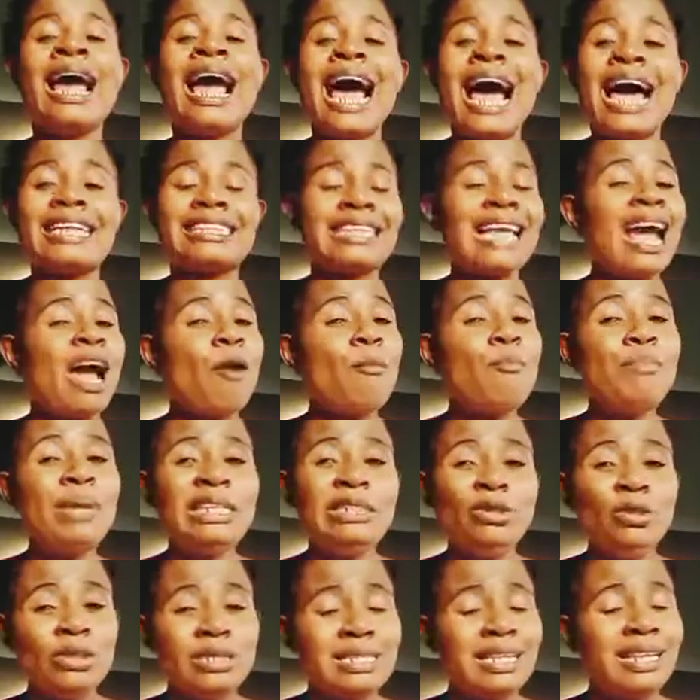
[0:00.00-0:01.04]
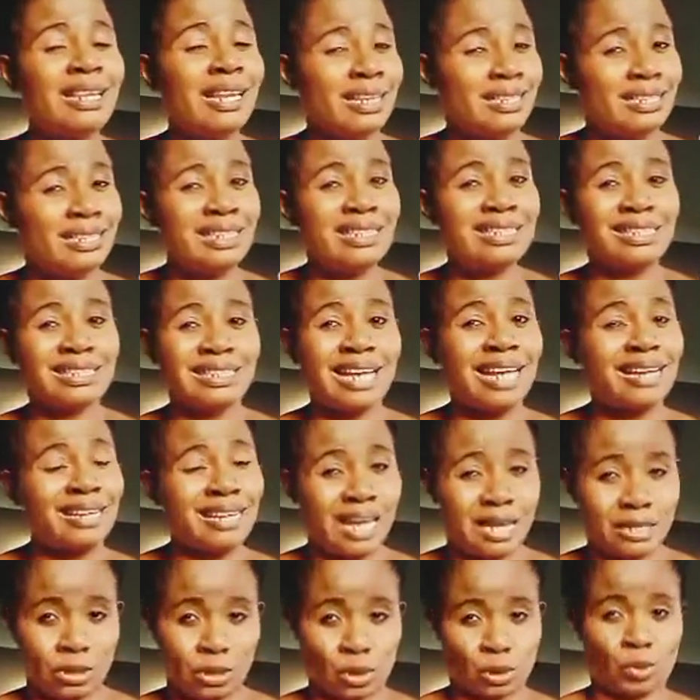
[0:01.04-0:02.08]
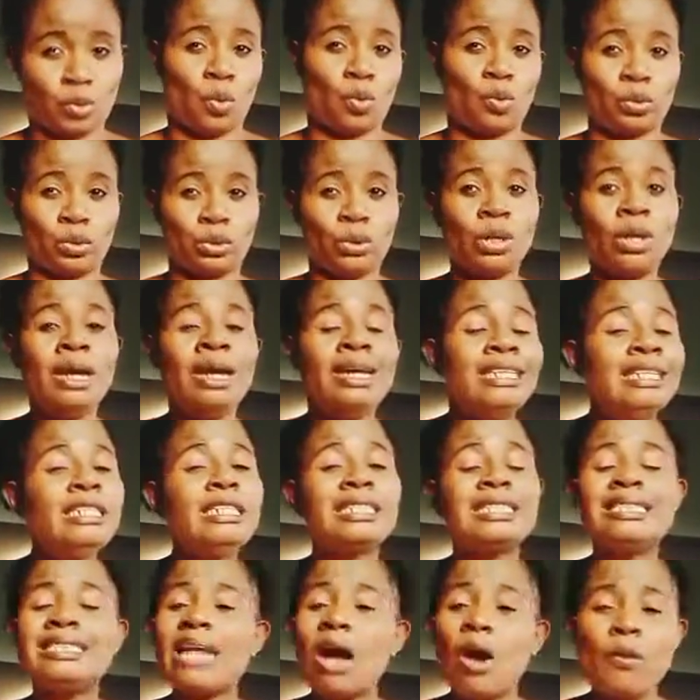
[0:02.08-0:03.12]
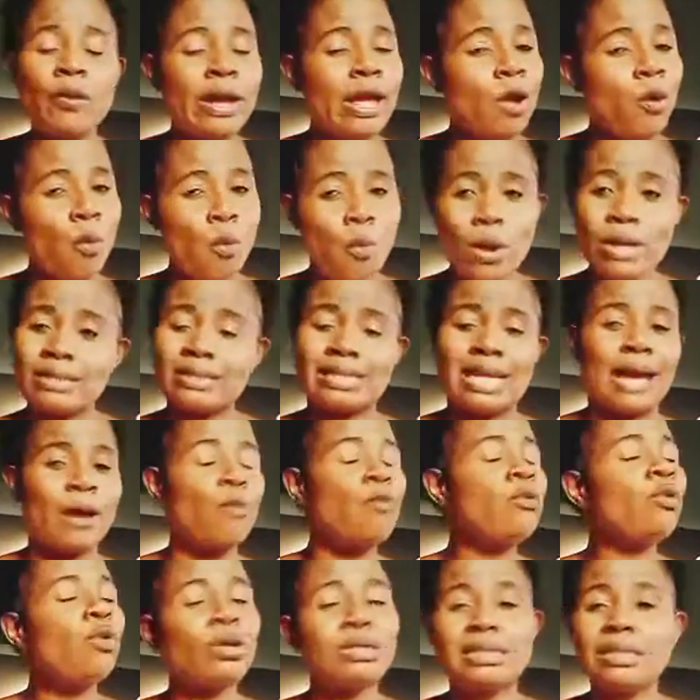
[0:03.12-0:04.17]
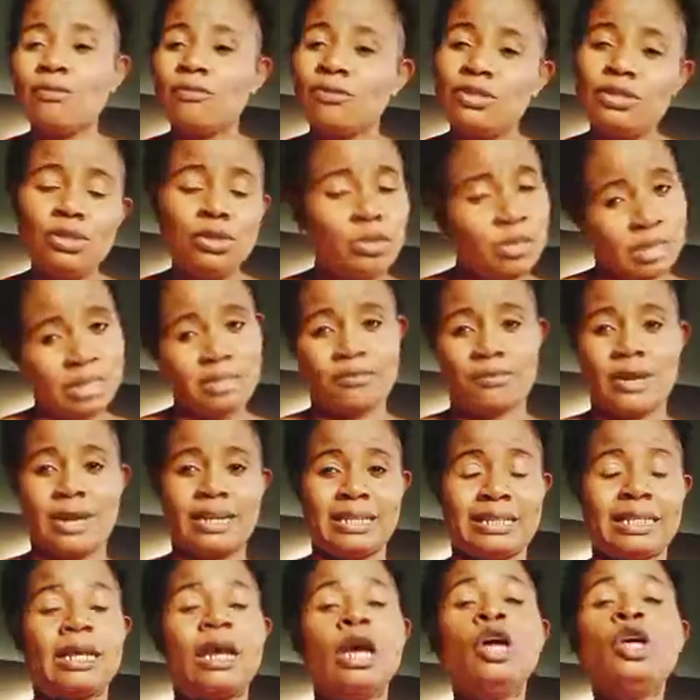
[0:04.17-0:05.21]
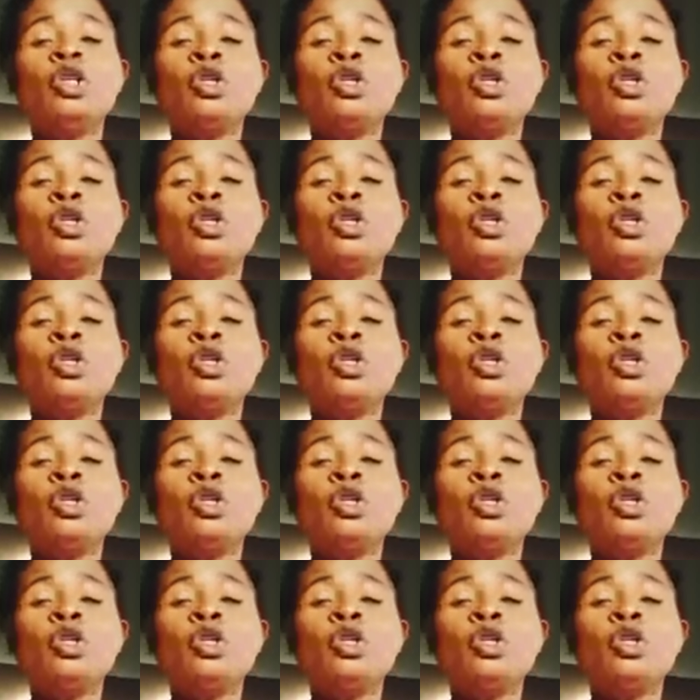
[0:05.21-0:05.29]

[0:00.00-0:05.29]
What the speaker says: As I have made useless this sand and salt, it's now a waste. I will not even use it for anything.